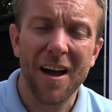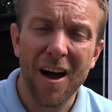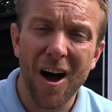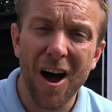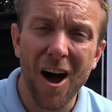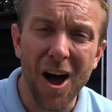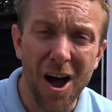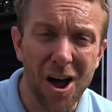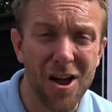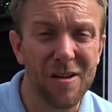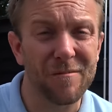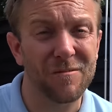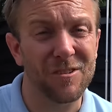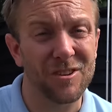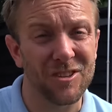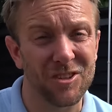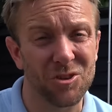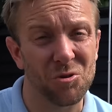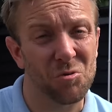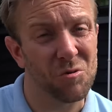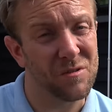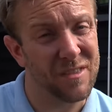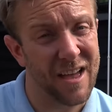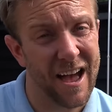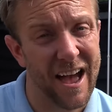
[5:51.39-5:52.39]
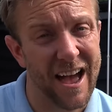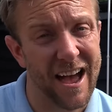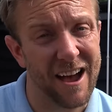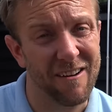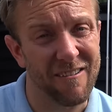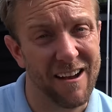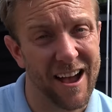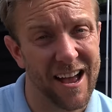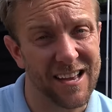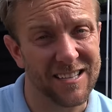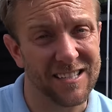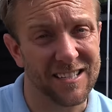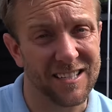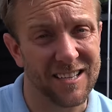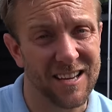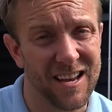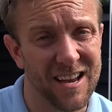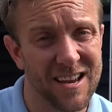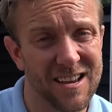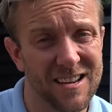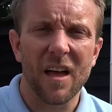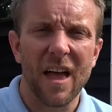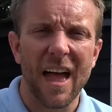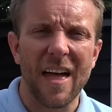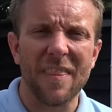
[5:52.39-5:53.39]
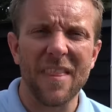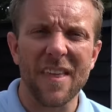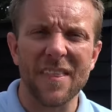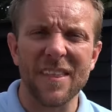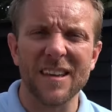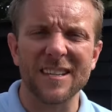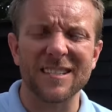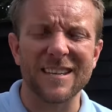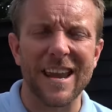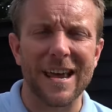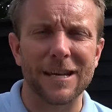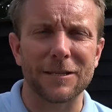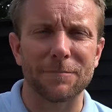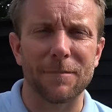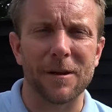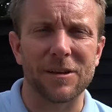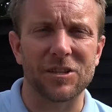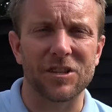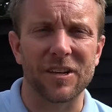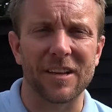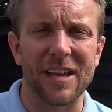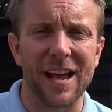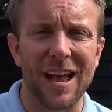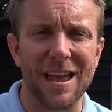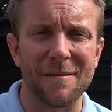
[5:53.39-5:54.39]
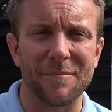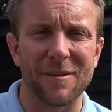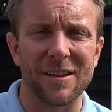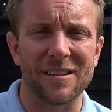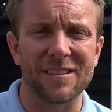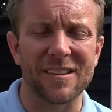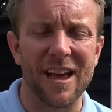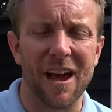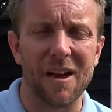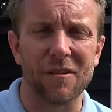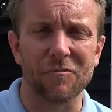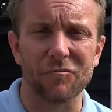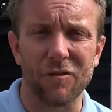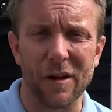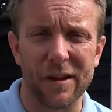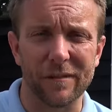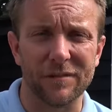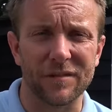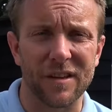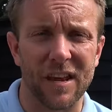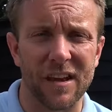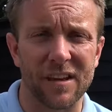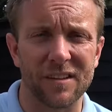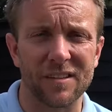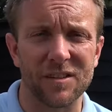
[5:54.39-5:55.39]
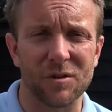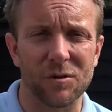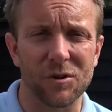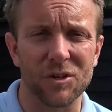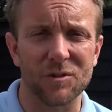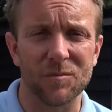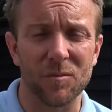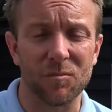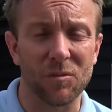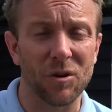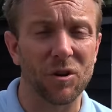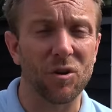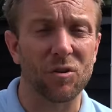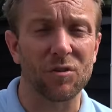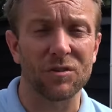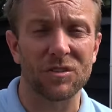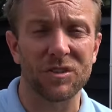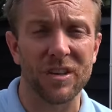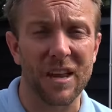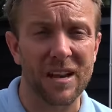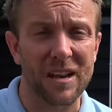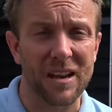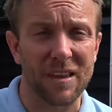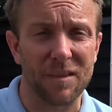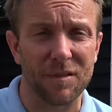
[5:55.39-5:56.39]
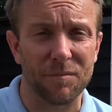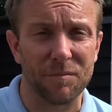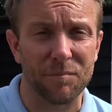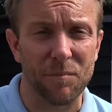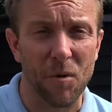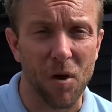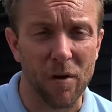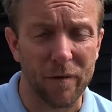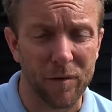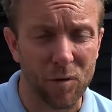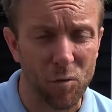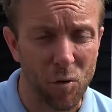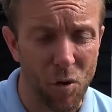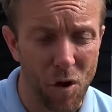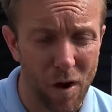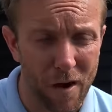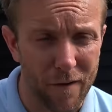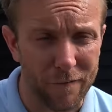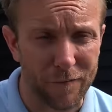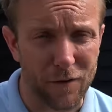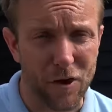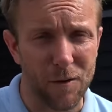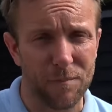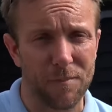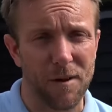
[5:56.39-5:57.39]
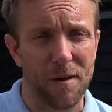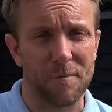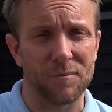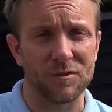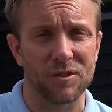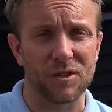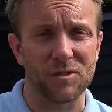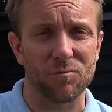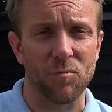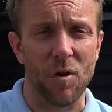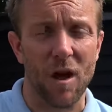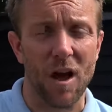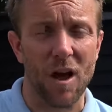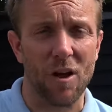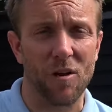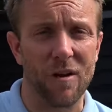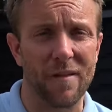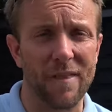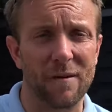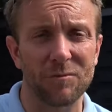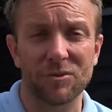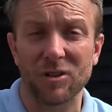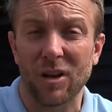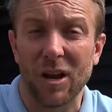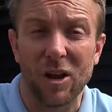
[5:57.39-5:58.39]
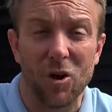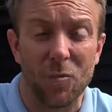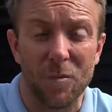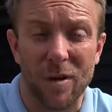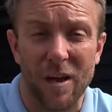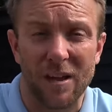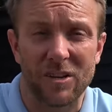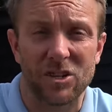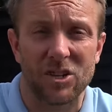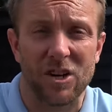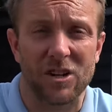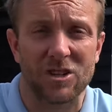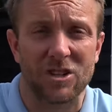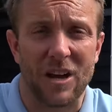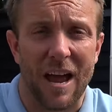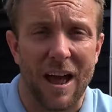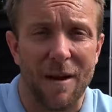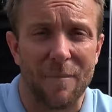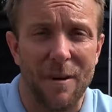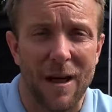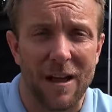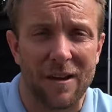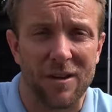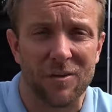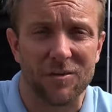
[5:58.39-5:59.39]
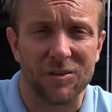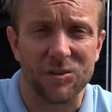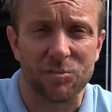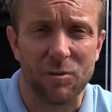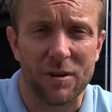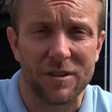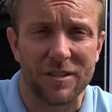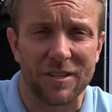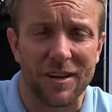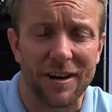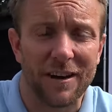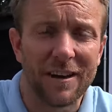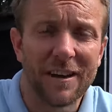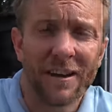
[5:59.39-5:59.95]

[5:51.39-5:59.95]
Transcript: I hope you sorted that out, ads. And then this next picture came in, Darren Reeve sent it to us, but we got sent it by quite a few plumbers as well, and there was a little bit of chit chat about it on Twitter.